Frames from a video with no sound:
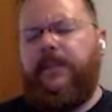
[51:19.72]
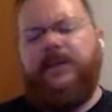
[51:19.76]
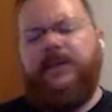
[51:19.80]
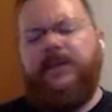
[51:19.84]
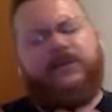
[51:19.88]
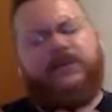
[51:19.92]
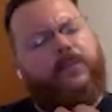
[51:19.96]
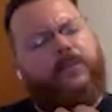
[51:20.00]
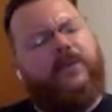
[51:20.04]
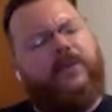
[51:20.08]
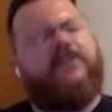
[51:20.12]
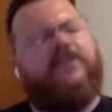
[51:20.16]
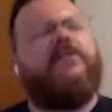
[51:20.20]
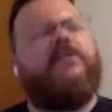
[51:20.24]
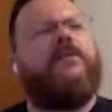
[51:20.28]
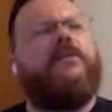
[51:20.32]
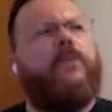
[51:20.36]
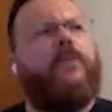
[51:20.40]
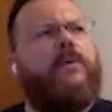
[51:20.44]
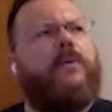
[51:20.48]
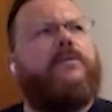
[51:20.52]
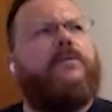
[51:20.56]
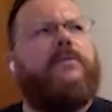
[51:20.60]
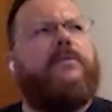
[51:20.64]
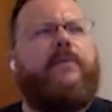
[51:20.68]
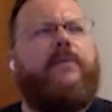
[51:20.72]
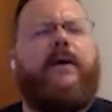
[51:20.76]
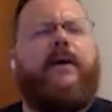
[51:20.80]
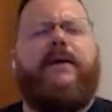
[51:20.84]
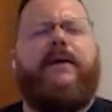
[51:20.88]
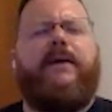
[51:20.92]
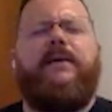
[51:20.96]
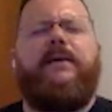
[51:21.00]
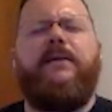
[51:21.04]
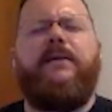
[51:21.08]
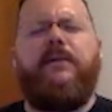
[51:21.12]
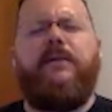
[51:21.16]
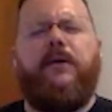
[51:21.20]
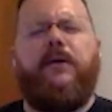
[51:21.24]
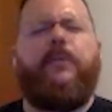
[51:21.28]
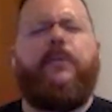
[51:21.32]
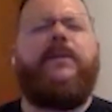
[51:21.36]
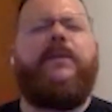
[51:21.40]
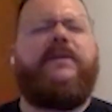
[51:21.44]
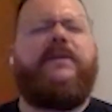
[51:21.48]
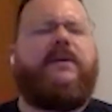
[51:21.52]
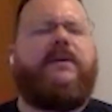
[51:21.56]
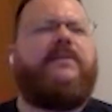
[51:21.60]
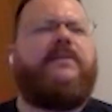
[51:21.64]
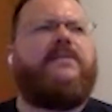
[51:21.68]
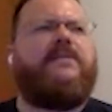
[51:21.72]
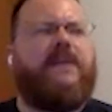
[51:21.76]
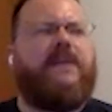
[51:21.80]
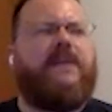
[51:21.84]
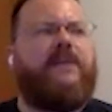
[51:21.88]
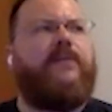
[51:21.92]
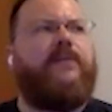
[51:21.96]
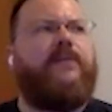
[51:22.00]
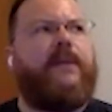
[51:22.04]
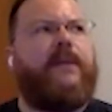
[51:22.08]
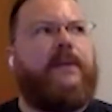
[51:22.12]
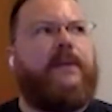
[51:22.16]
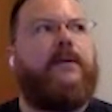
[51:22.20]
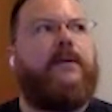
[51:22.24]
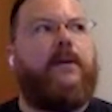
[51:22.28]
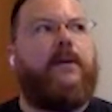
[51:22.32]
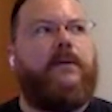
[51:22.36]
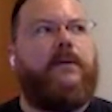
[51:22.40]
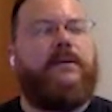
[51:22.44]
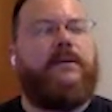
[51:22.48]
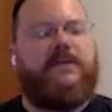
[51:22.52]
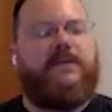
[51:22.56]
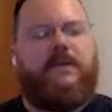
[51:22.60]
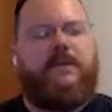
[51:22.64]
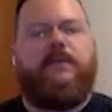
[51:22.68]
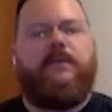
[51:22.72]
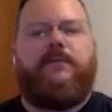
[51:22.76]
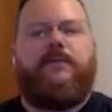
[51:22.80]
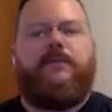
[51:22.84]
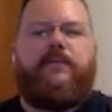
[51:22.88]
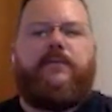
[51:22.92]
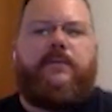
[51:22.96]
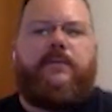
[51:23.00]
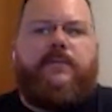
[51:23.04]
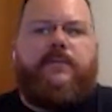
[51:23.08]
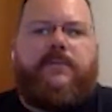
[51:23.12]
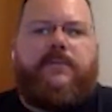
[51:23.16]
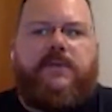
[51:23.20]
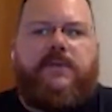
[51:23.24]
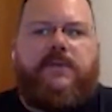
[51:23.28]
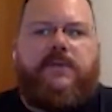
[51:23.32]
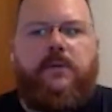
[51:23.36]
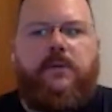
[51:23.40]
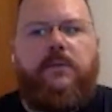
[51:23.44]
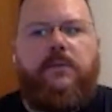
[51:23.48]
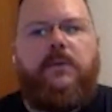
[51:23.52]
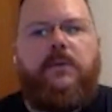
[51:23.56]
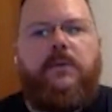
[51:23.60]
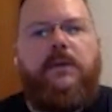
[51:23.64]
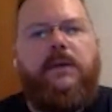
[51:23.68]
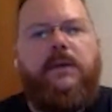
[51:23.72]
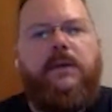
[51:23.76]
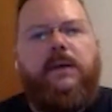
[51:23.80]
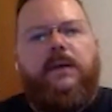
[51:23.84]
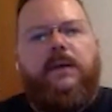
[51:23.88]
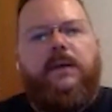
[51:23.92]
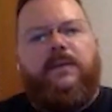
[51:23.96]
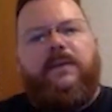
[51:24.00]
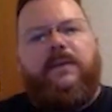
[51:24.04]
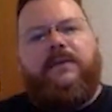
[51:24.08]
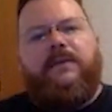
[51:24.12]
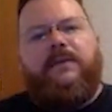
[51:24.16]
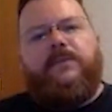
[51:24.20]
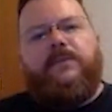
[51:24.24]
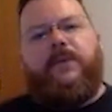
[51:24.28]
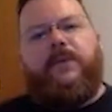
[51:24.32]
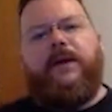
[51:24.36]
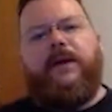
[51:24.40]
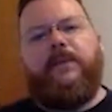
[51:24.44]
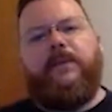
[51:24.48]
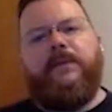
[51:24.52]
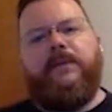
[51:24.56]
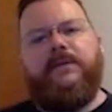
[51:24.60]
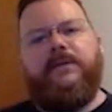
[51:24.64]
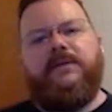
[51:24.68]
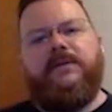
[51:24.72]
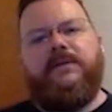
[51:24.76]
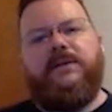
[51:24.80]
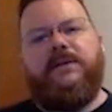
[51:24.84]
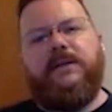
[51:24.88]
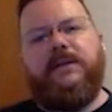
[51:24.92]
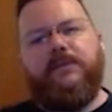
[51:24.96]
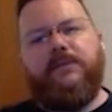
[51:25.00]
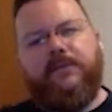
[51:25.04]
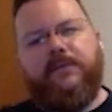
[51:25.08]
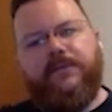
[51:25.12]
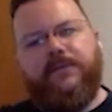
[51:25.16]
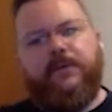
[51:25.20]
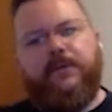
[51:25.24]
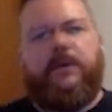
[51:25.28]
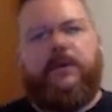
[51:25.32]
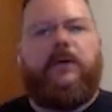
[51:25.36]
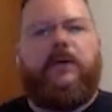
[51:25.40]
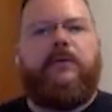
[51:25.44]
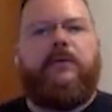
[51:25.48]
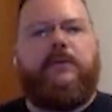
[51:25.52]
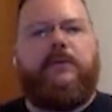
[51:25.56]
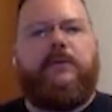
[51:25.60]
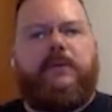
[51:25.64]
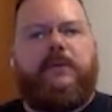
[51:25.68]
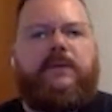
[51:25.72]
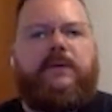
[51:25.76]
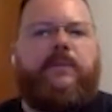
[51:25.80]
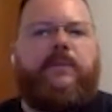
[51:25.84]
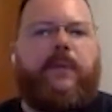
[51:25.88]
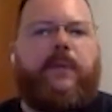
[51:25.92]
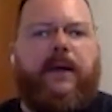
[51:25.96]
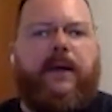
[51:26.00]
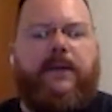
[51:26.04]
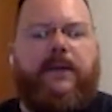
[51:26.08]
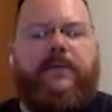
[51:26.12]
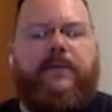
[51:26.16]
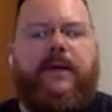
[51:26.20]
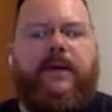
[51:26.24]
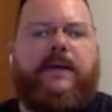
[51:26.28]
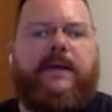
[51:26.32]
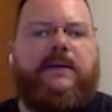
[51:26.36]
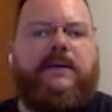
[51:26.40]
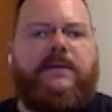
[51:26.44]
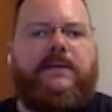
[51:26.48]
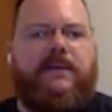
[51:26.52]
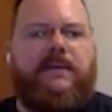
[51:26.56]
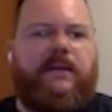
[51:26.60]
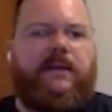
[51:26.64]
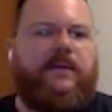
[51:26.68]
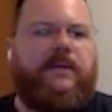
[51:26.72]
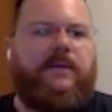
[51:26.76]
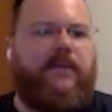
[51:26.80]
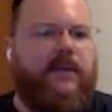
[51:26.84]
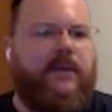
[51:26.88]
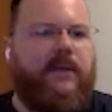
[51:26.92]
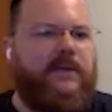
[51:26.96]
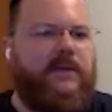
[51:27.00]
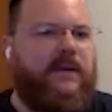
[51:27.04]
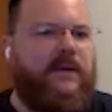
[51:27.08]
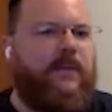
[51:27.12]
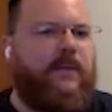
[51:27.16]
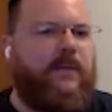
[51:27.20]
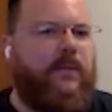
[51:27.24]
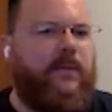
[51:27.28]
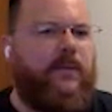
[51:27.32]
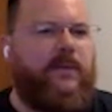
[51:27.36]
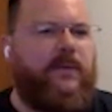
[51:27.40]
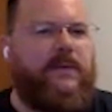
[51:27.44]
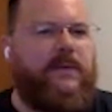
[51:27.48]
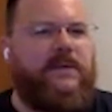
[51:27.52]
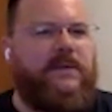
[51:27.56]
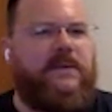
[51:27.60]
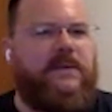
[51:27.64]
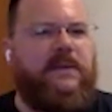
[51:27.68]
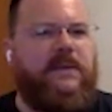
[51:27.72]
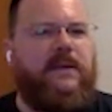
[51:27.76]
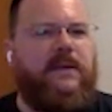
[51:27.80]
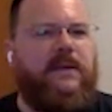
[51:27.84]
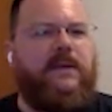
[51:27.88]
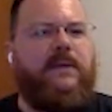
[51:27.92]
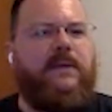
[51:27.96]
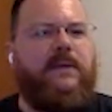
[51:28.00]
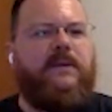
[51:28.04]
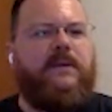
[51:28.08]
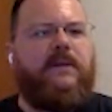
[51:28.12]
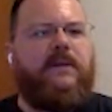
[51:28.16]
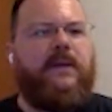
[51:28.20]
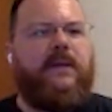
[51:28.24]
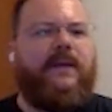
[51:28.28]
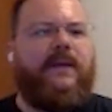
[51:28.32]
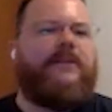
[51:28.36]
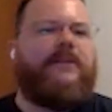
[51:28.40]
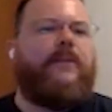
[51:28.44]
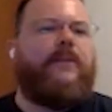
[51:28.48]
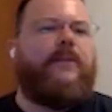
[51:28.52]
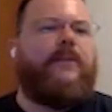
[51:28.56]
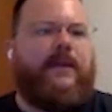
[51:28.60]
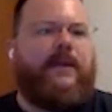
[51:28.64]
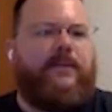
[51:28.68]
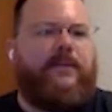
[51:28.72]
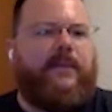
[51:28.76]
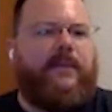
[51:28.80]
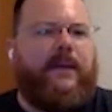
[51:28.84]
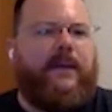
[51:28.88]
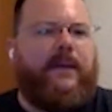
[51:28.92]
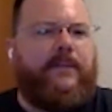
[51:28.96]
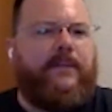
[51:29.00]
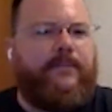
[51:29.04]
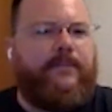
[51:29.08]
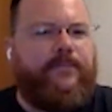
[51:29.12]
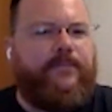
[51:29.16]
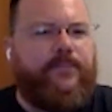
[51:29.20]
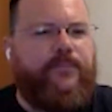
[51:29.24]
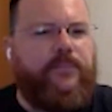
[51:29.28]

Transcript: expression you want to write cannot be done safely in Go itself. So these pragmas give a foothold to the compiler writers and the runtime authors to let them out of that.